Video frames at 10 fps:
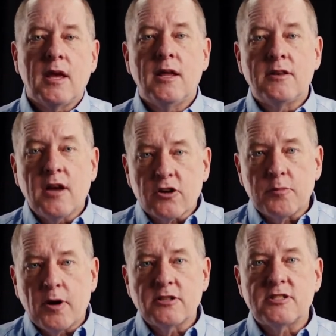And Dr.
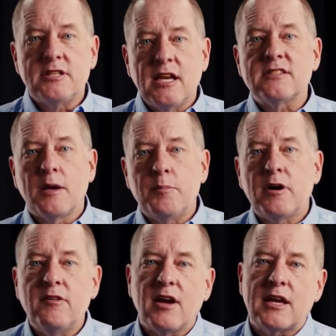Barth said, Yes, I
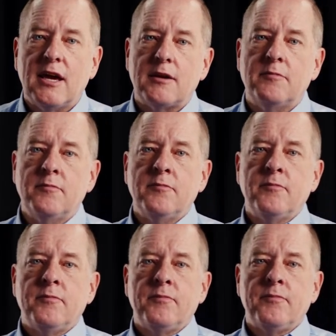believe I can.
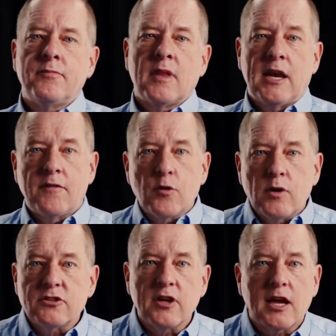And
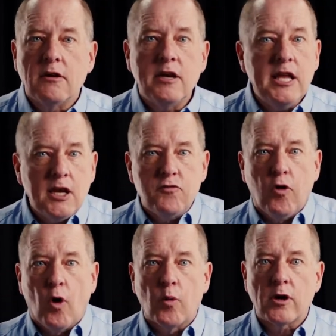everyone is like leaning
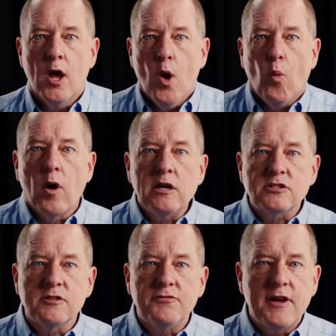forward. What
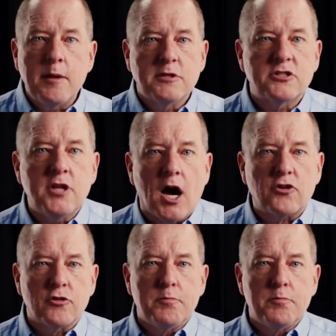is the famous Dr.